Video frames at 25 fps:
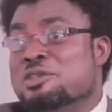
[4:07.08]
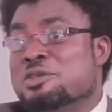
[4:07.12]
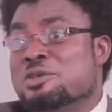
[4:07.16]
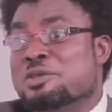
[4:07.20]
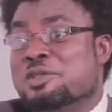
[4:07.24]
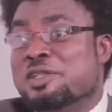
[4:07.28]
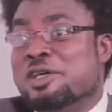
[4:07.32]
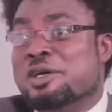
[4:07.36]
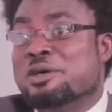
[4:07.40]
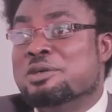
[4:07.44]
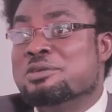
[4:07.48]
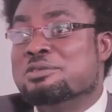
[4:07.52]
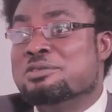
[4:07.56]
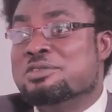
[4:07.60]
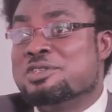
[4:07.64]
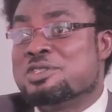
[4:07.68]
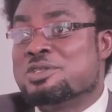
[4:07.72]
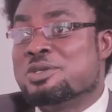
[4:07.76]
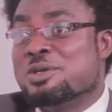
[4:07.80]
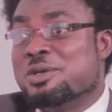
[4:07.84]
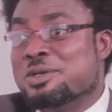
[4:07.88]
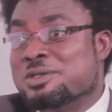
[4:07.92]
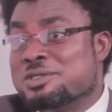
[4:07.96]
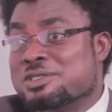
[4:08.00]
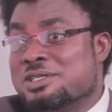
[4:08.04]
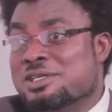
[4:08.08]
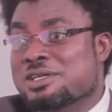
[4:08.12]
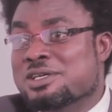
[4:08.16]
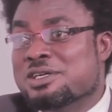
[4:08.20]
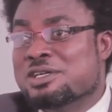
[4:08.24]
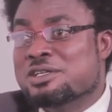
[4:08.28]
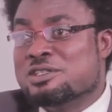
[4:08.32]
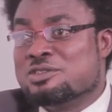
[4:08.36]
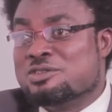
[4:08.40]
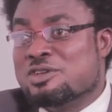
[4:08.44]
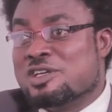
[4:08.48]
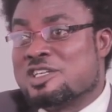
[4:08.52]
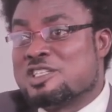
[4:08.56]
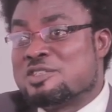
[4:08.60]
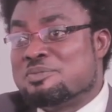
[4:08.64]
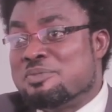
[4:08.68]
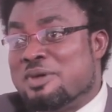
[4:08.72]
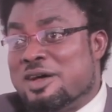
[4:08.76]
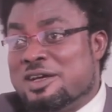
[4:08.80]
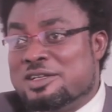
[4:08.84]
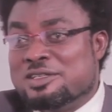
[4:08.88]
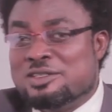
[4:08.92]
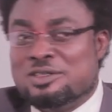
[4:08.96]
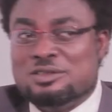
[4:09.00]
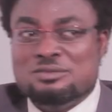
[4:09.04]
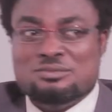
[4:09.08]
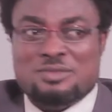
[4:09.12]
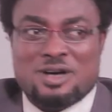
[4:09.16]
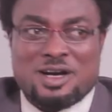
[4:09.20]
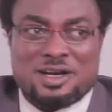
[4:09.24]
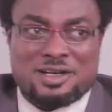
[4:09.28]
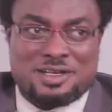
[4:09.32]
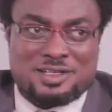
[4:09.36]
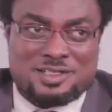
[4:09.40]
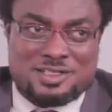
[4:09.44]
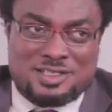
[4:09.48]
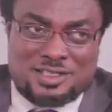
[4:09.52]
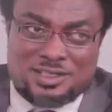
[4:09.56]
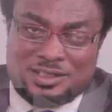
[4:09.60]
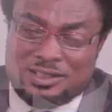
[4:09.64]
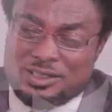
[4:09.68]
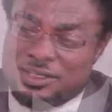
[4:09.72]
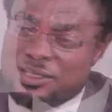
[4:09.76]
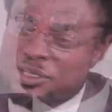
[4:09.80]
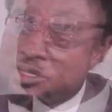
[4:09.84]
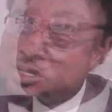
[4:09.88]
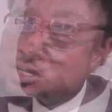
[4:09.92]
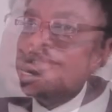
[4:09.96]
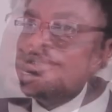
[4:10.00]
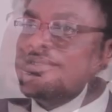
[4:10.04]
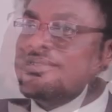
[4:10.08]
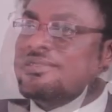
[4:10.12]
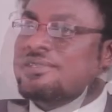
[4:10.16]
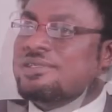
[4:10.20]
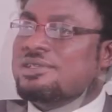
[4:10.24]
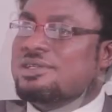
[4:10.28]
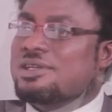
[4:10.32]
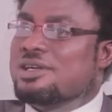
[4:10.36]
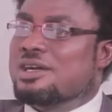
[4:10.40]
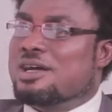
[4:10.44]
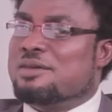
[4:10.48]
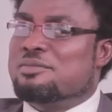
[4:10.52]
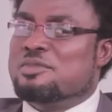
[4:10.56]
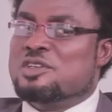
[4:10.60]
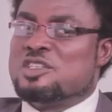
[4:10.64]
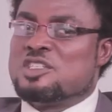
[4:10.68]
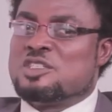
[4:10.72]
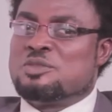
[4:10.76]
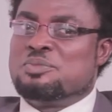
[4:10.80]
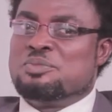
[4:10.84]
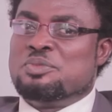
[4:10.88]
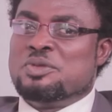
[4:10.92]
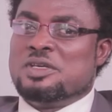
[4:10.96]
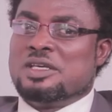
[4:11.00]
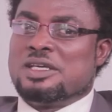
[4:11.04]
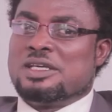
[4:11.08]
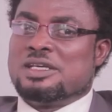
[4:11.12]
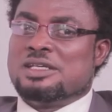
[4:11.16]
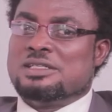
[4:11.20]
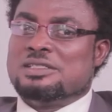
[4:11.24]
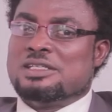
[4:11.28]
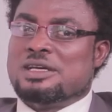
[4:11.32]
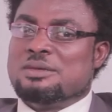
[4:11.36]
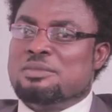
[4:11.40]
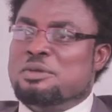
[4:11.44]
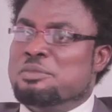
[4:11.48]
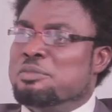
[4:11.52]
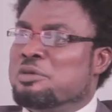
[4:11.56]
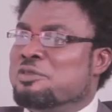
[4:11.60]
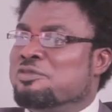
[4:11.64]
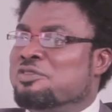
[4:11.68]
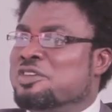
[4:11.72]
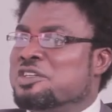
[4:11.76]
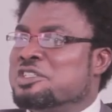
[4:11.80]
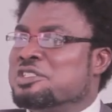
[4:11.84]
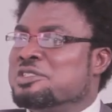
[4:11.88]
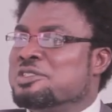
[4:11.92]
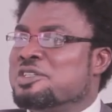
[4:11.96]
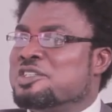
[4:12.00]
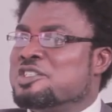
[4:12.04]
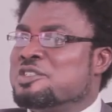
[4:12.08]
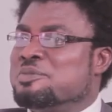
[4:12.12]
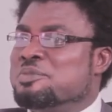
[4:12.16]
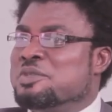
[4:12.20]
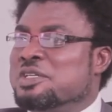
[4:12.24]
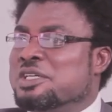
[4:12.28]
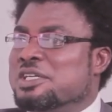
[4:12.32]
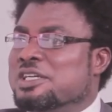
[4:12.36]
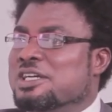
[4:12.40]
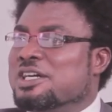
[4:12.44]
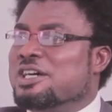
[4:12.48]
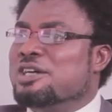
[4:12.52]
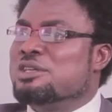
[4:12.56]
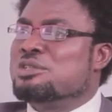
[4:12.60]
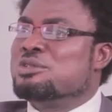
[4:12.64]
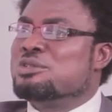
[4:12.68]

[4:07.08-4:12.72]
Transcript: do their own research to expand on marketing. I'm a speaker, I'm a professional speaker. How